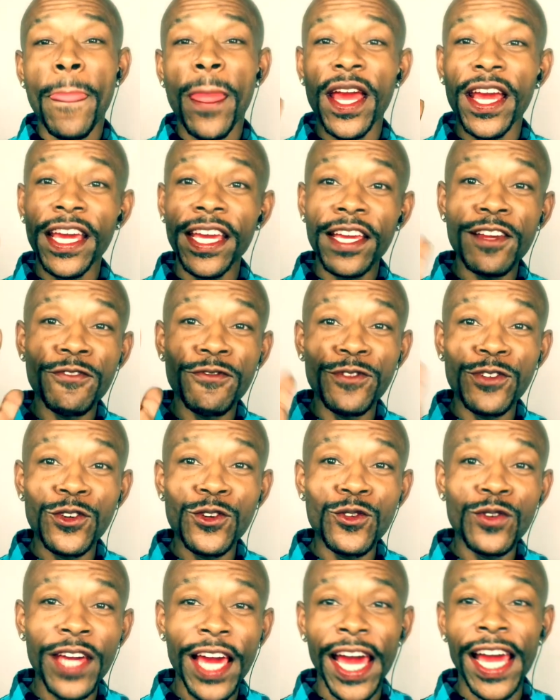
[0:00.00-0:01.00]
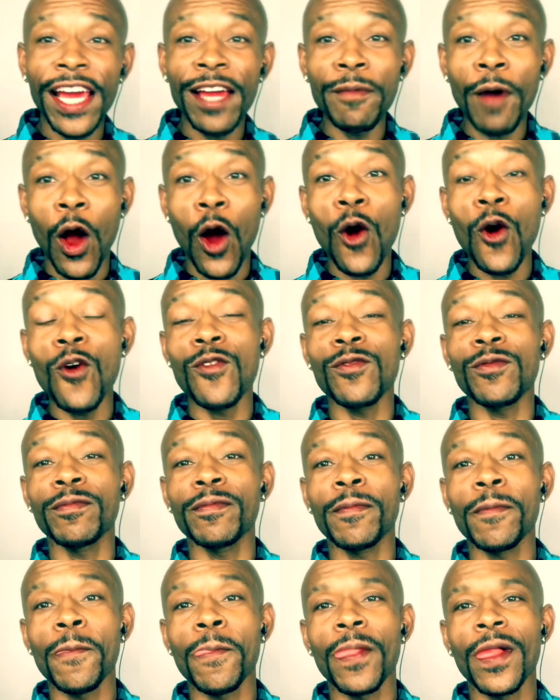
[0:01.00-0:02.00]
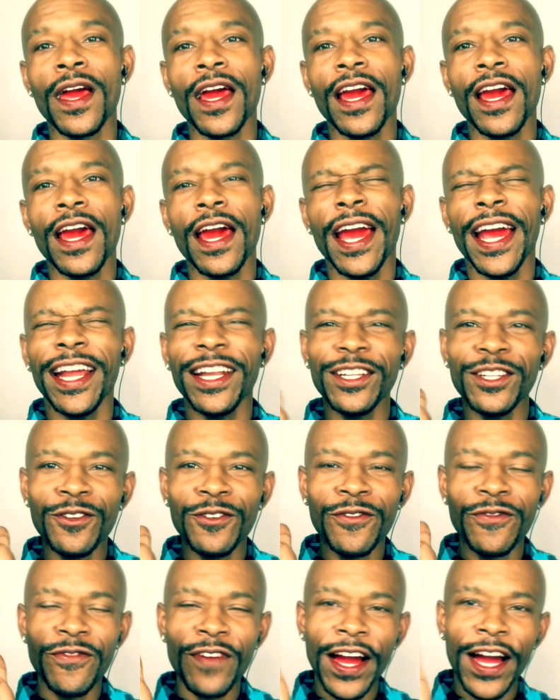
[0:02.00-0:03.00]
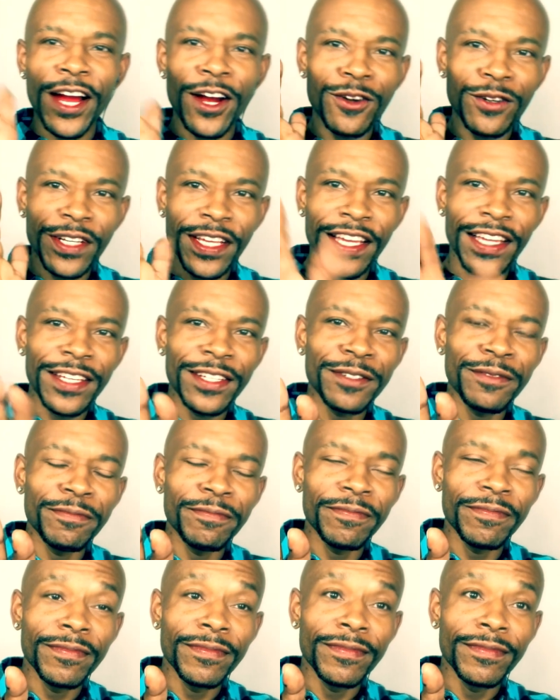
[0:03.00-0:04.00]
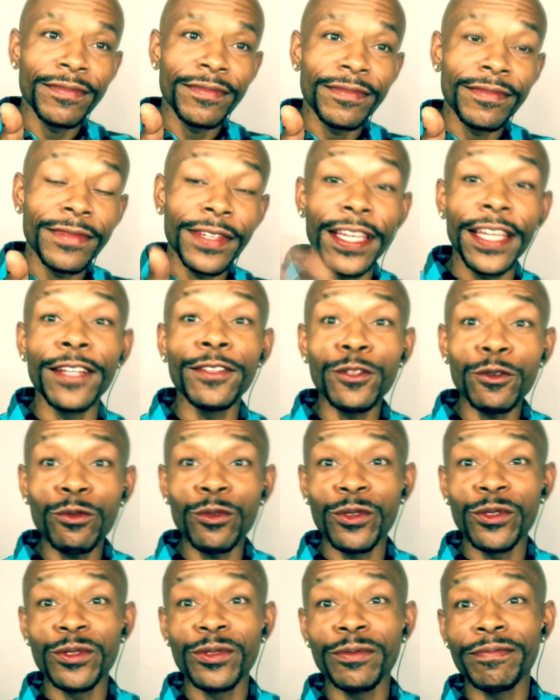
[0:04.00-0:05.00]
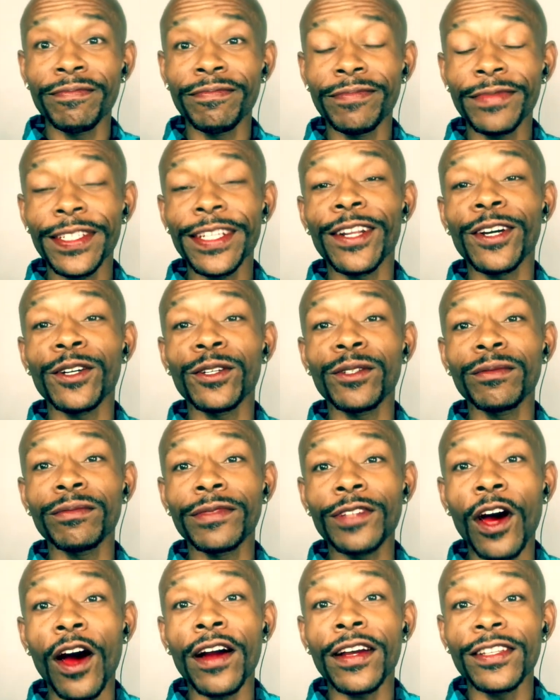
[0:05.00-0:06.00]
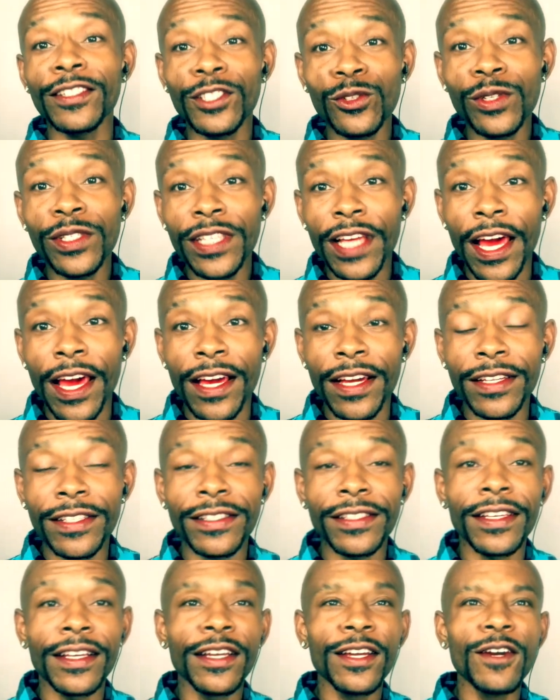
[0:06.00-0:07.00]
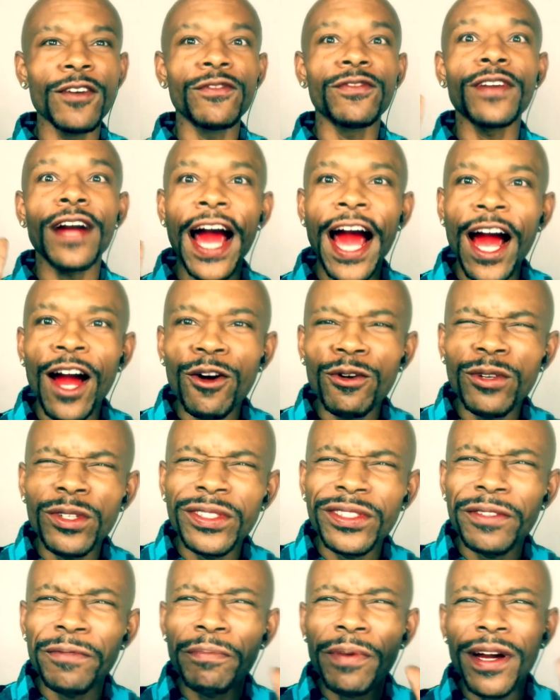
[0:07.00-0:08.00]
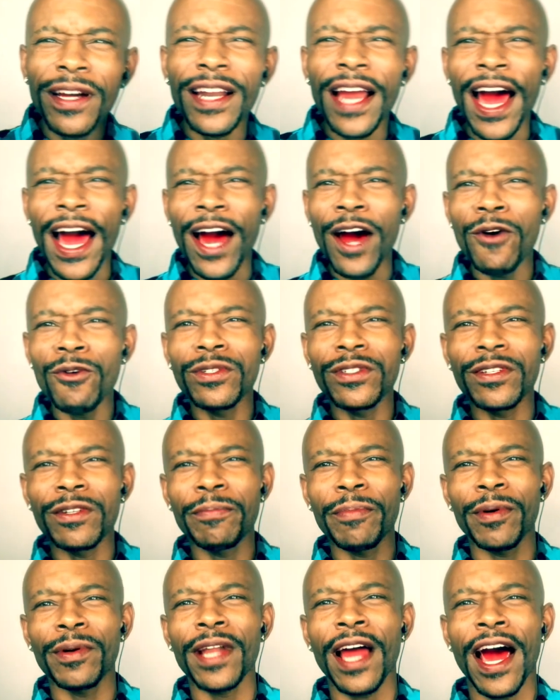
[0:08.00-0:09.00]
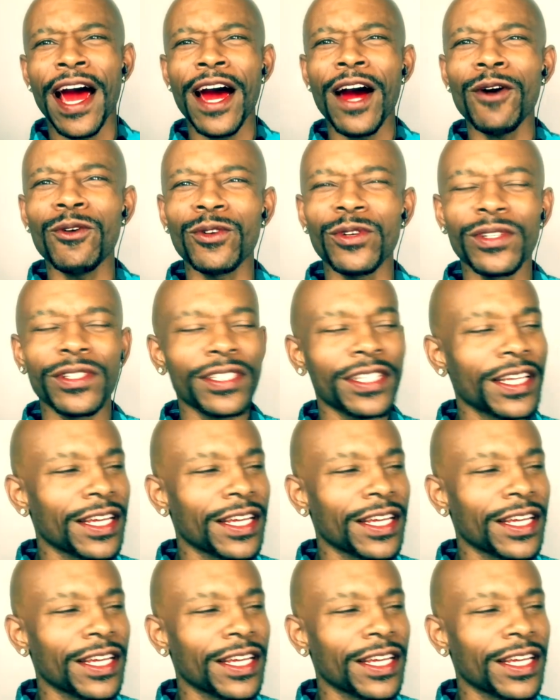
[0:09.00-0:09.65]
If you came home and you found him in the room, you know, talking to his ex for hours upon hours and upon hours,